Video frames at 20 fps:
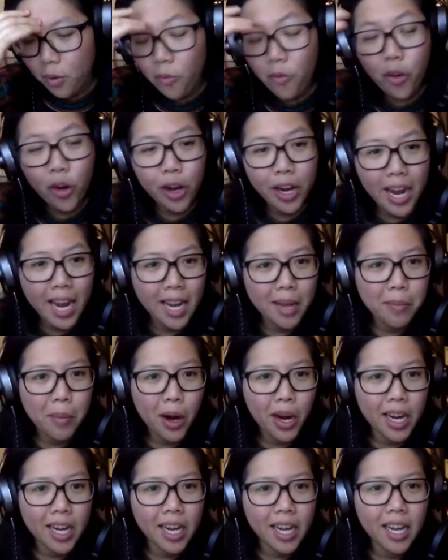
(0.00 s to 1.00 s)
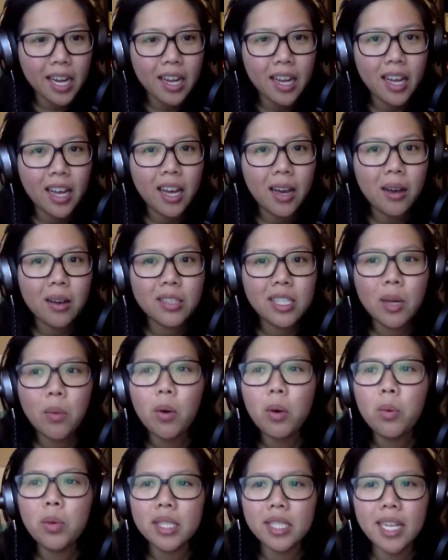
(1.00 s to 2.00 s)
For organic marketing,
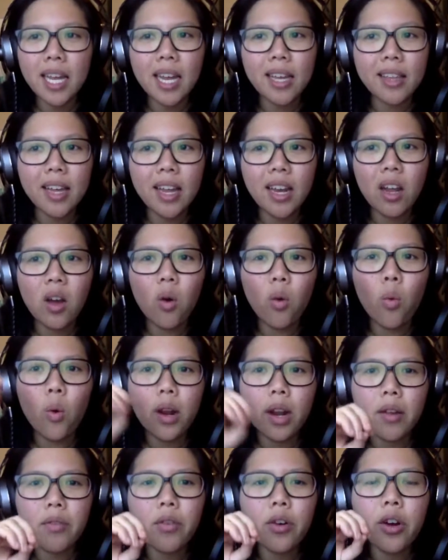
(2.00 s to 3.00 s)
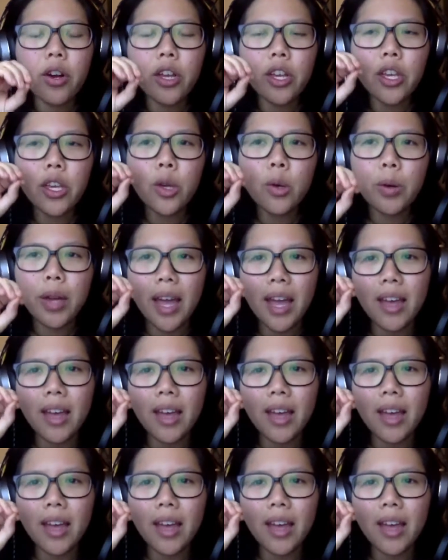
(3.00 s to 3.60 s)
someone was saying that whatever you